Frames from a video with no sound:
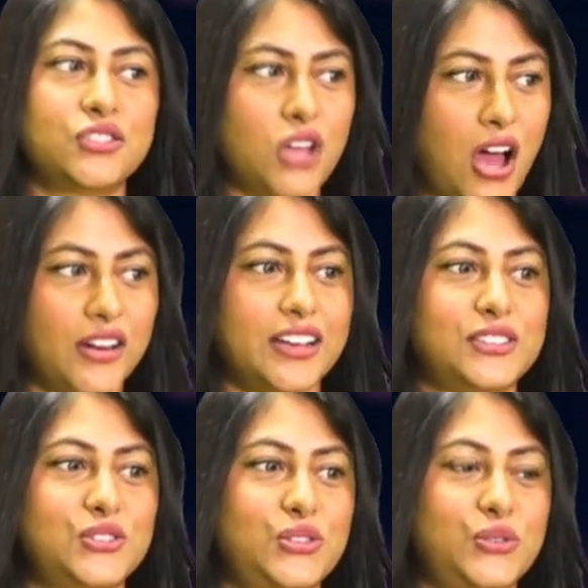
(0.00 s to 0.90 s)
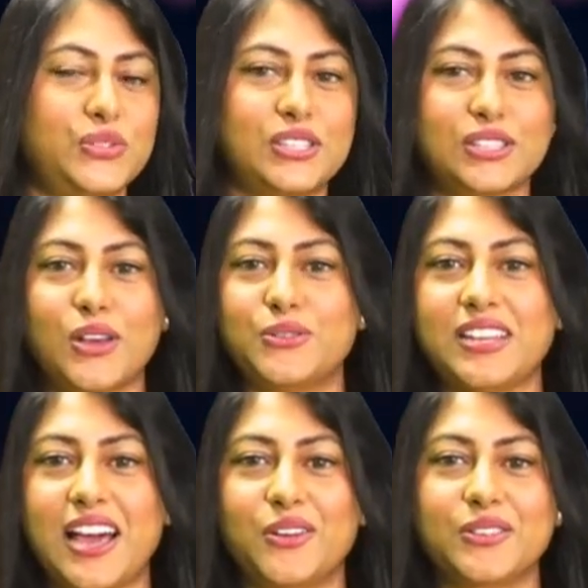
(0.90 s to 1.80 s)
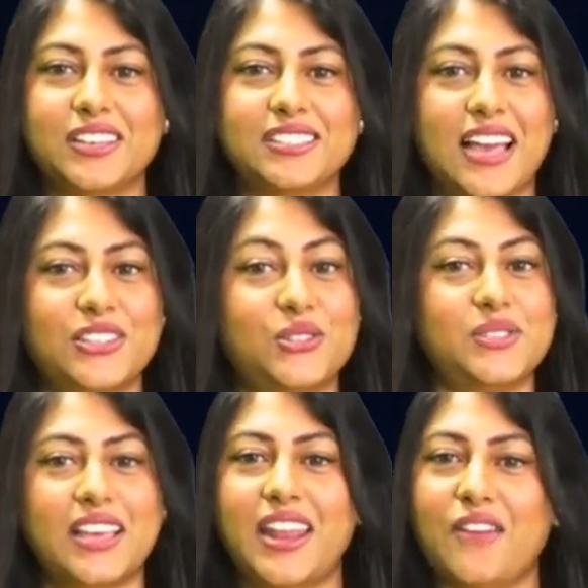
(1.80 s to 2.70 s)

taught us to slow down because, as you said,